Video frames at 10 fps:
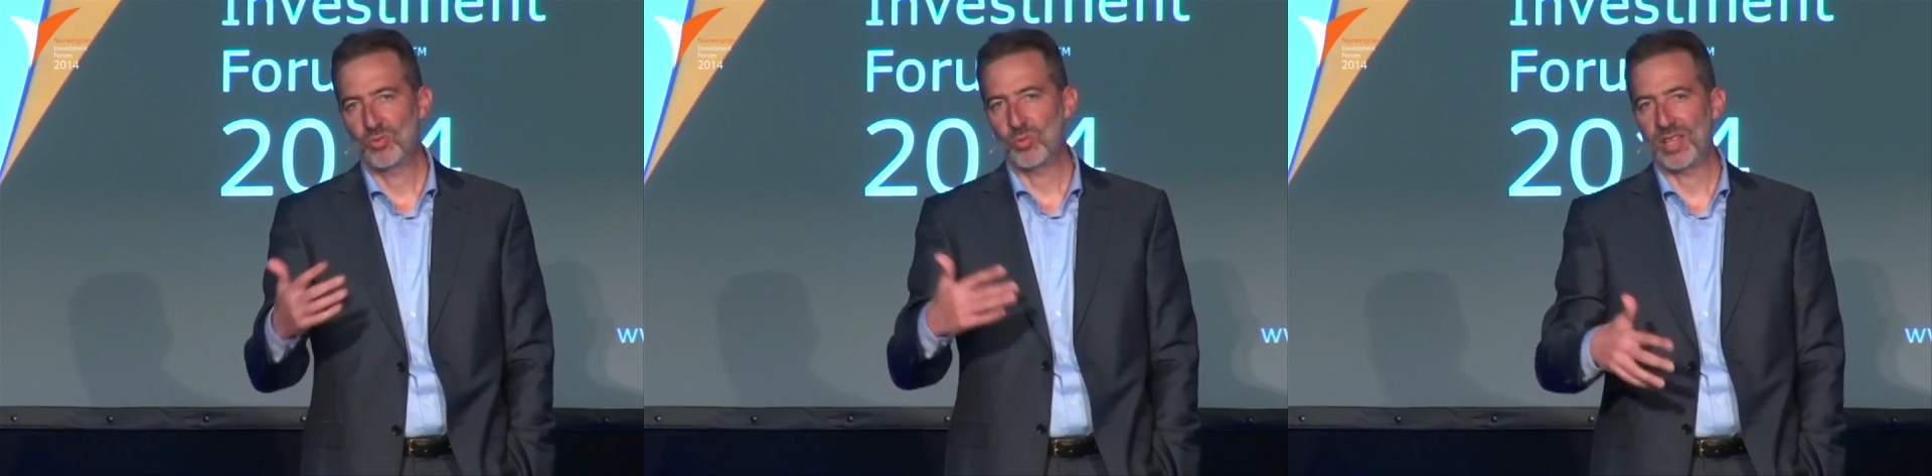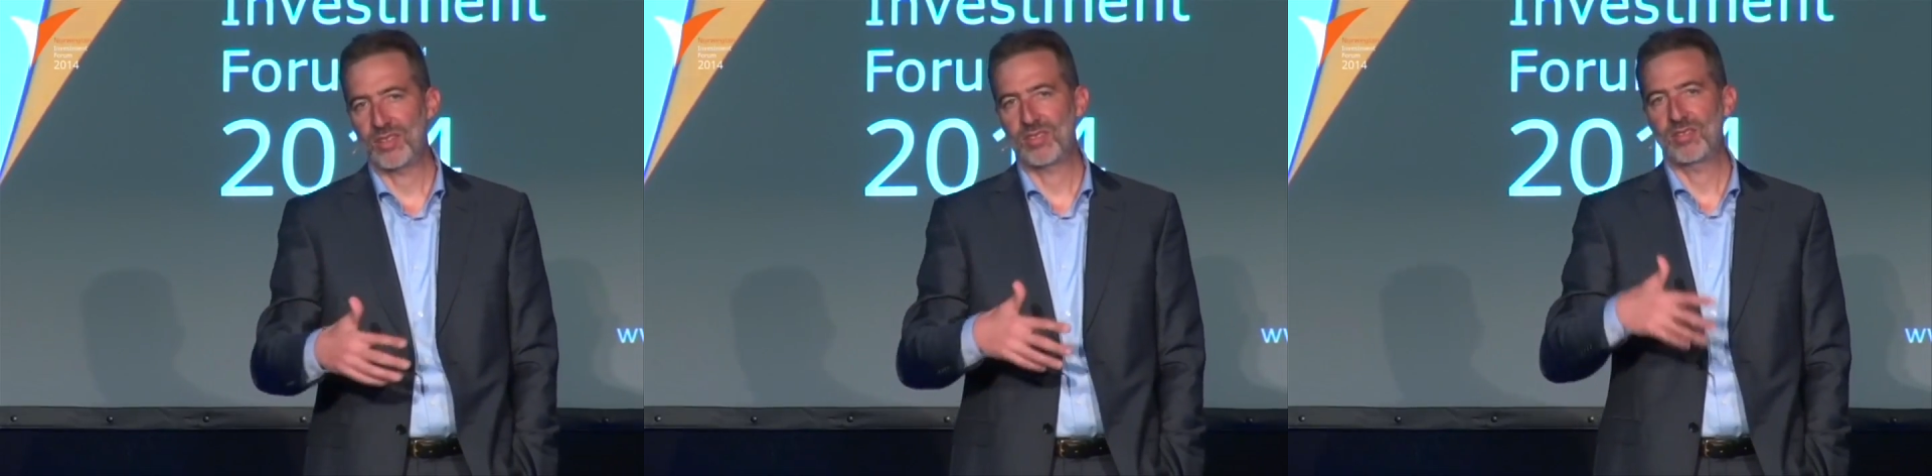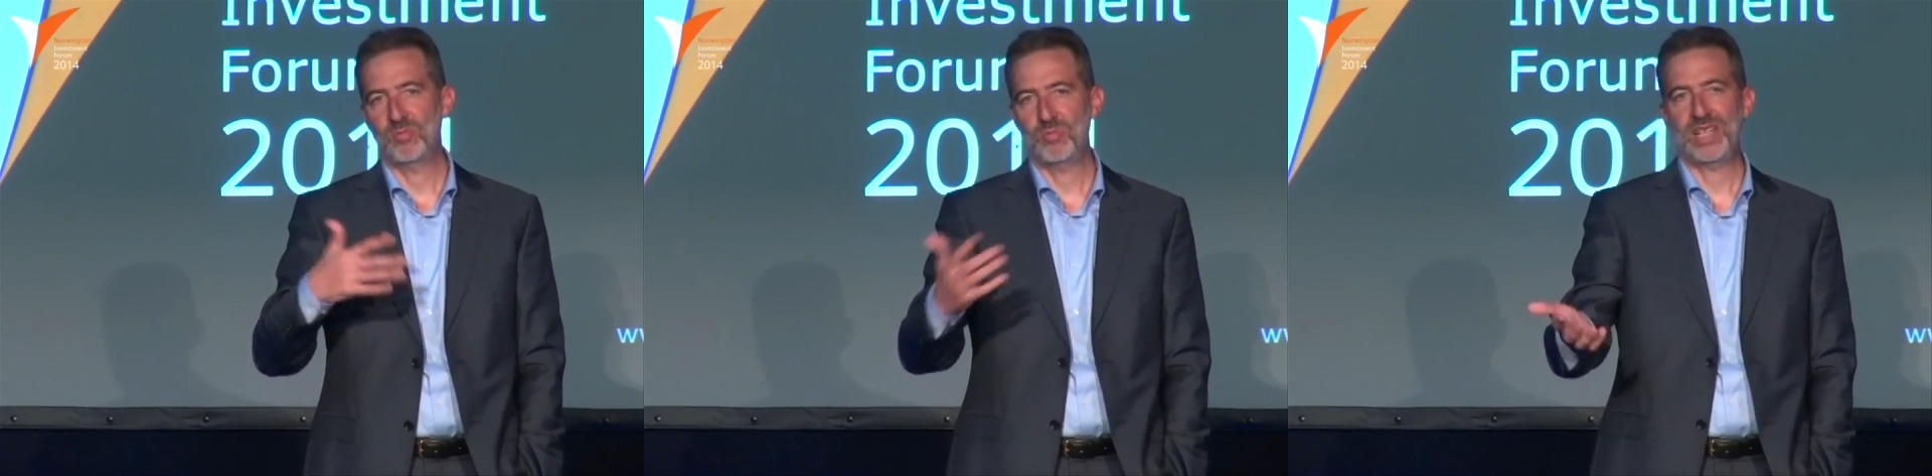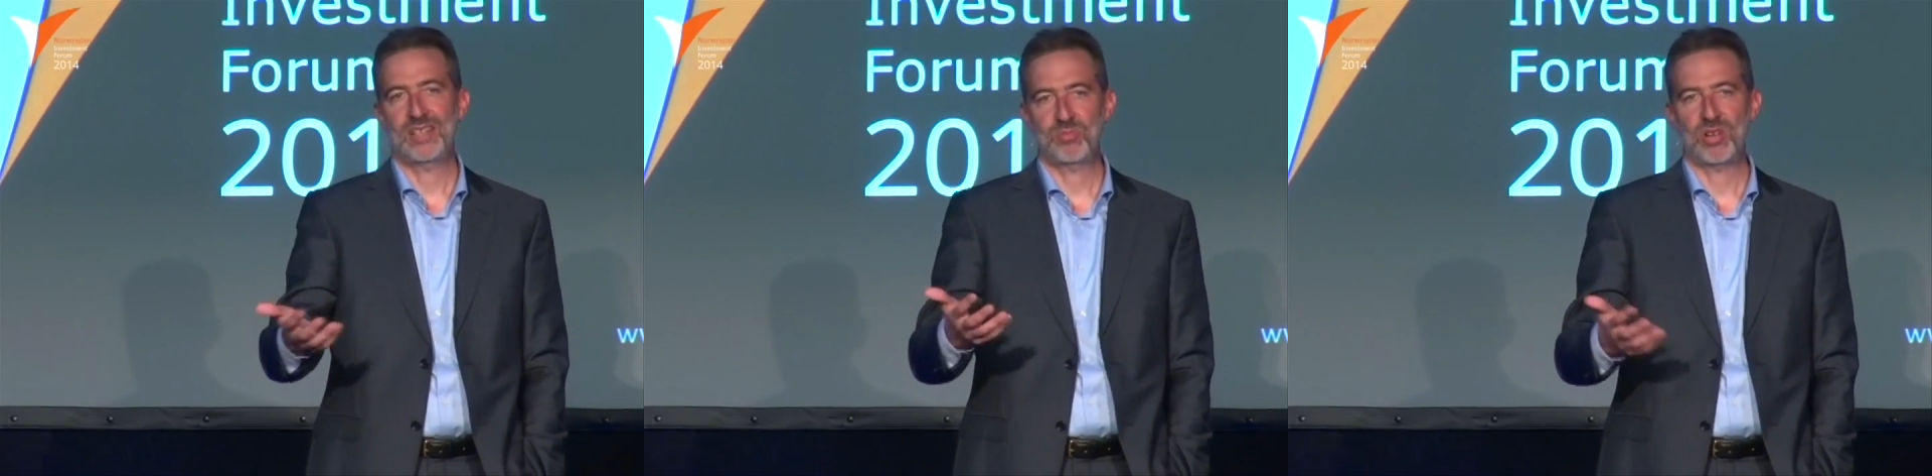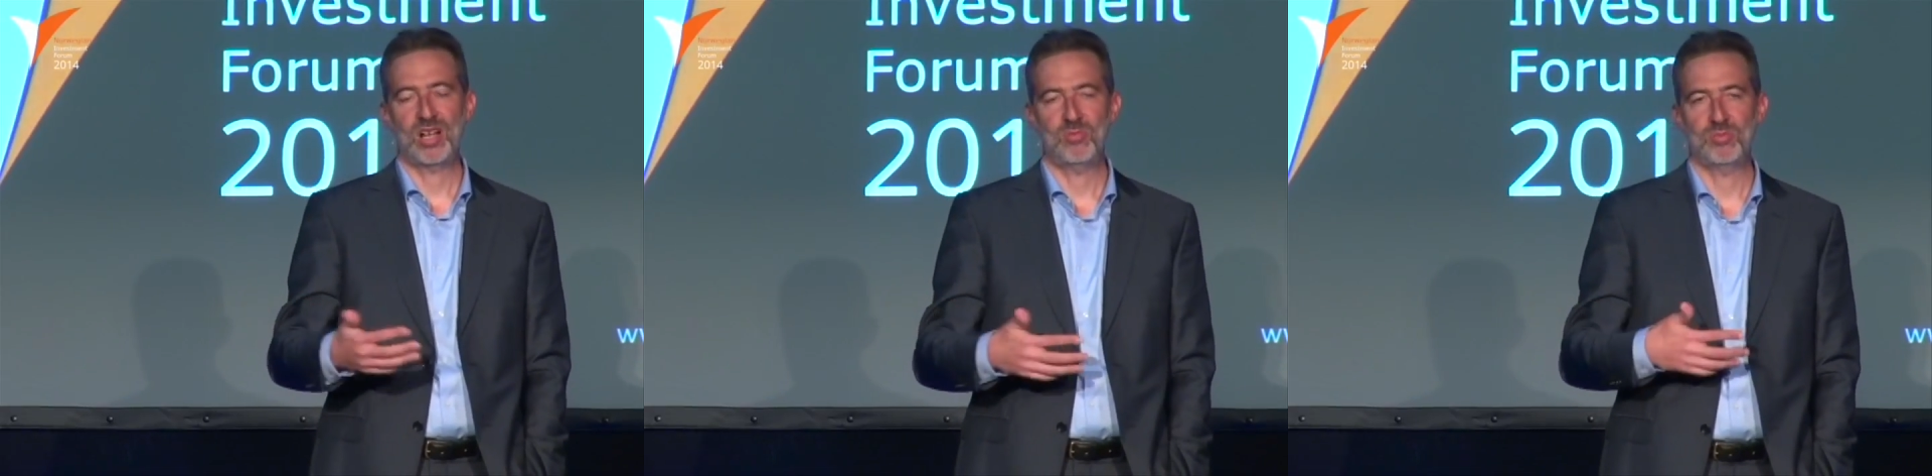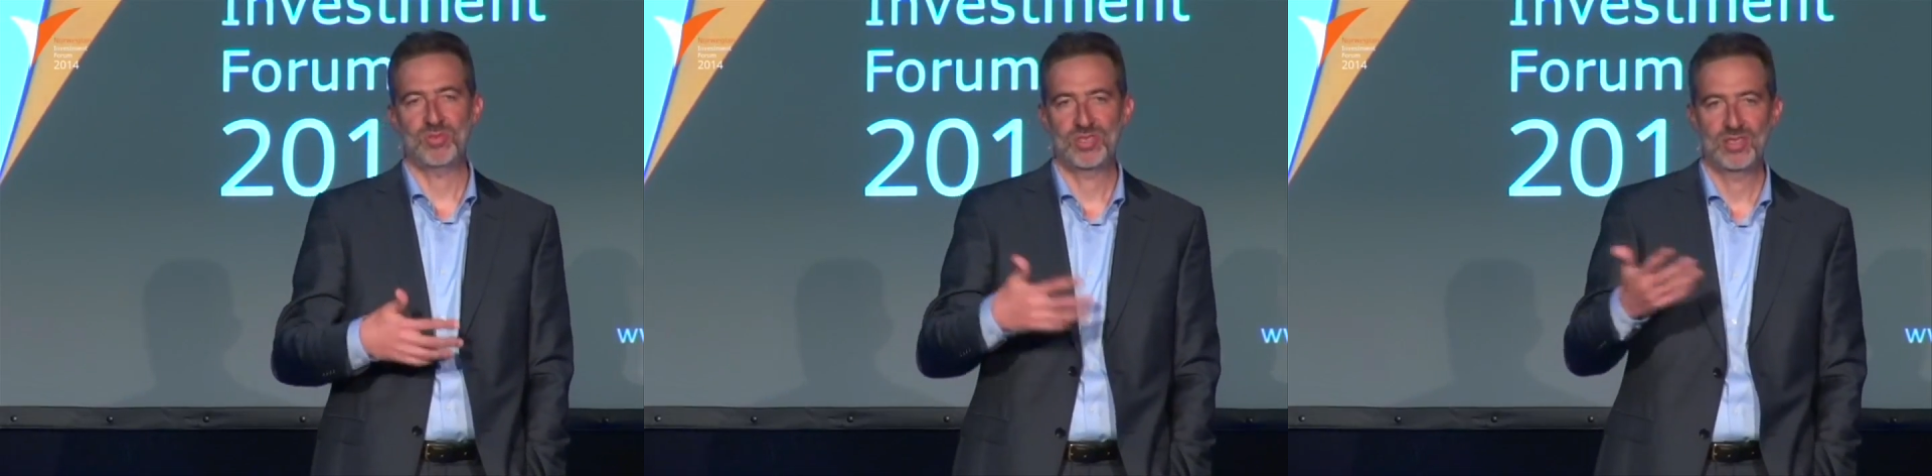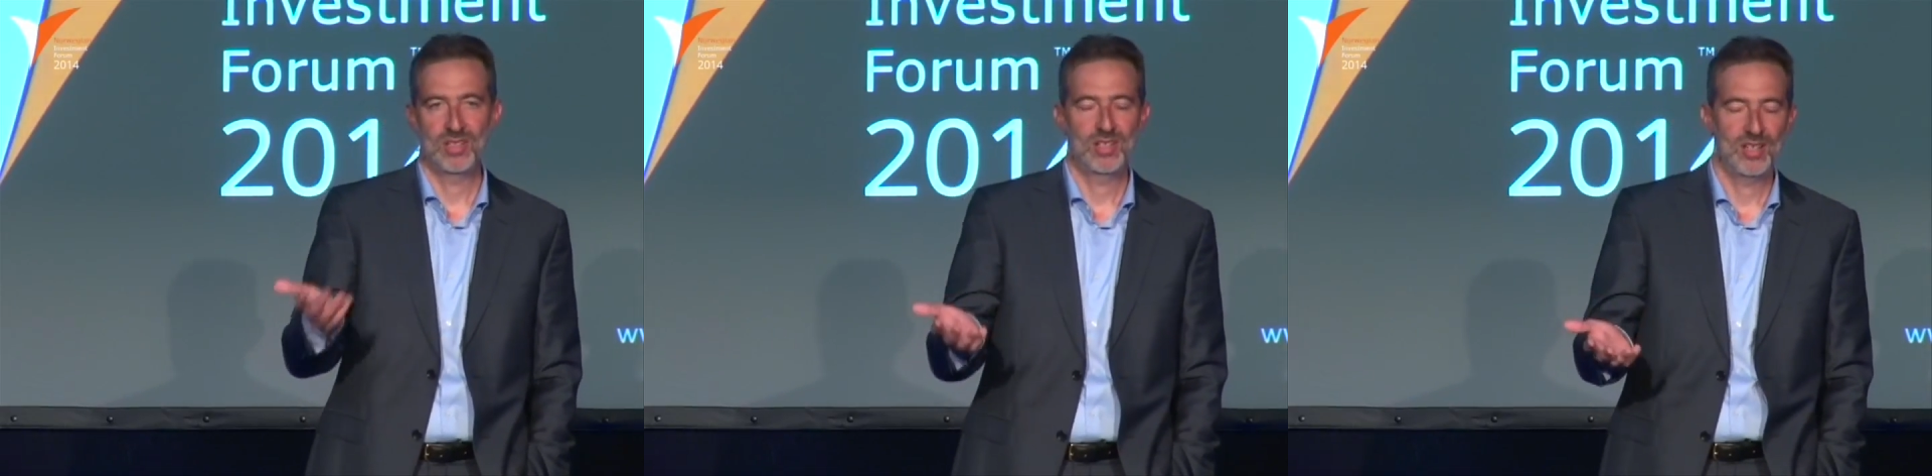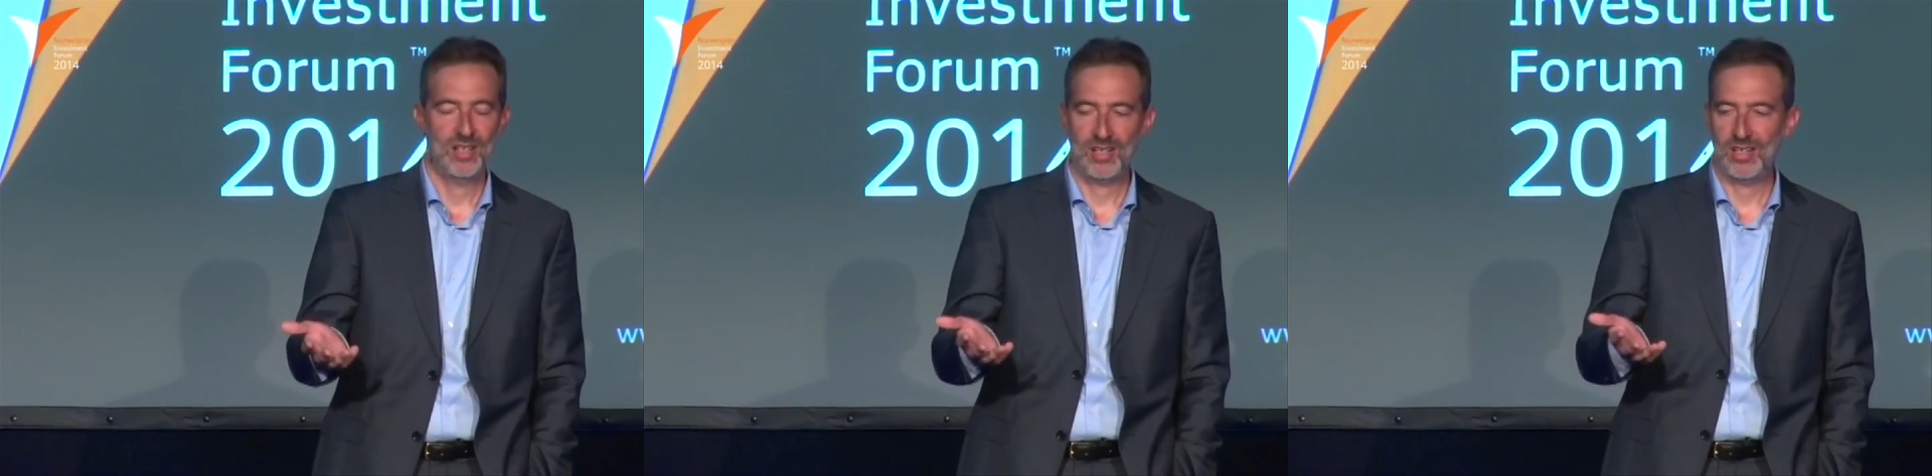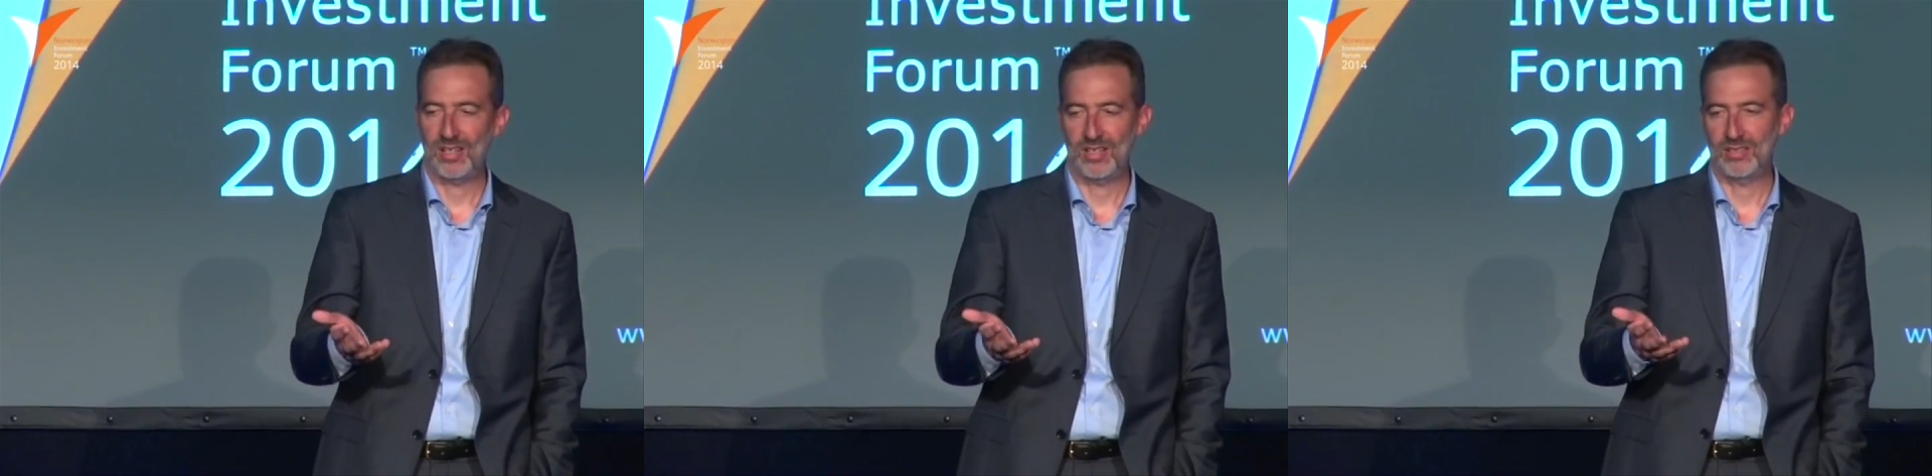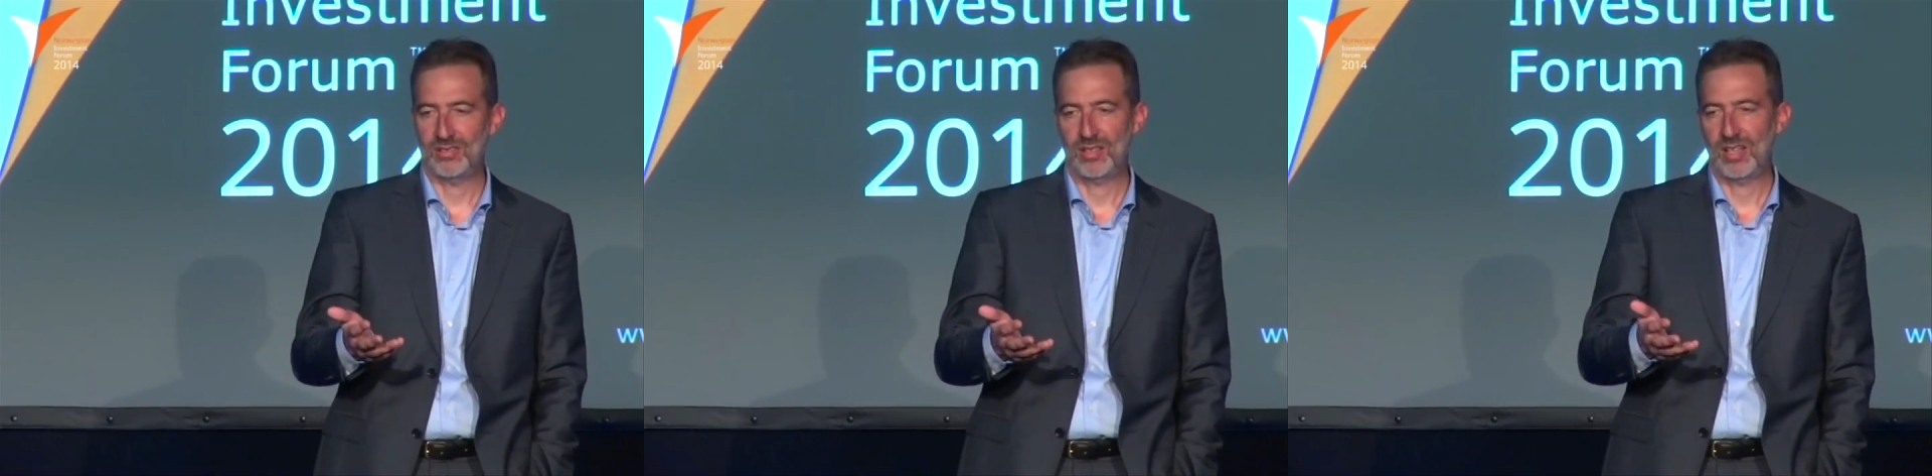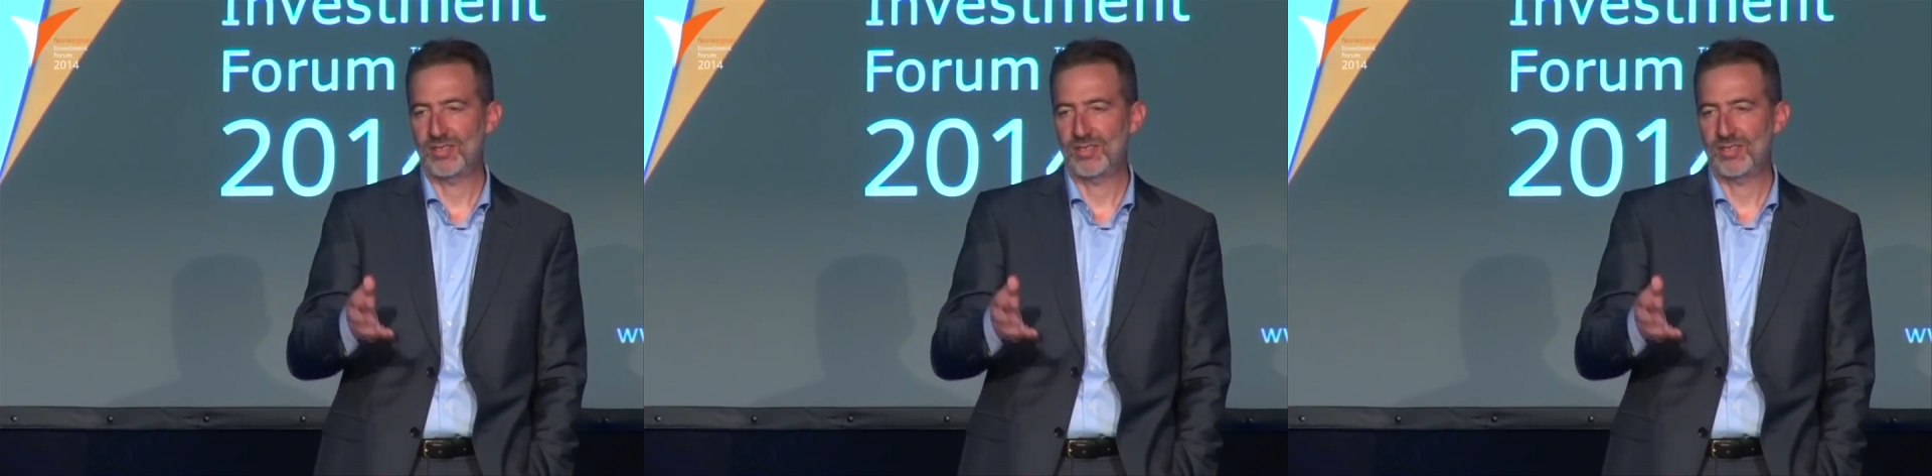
with big problems. I'll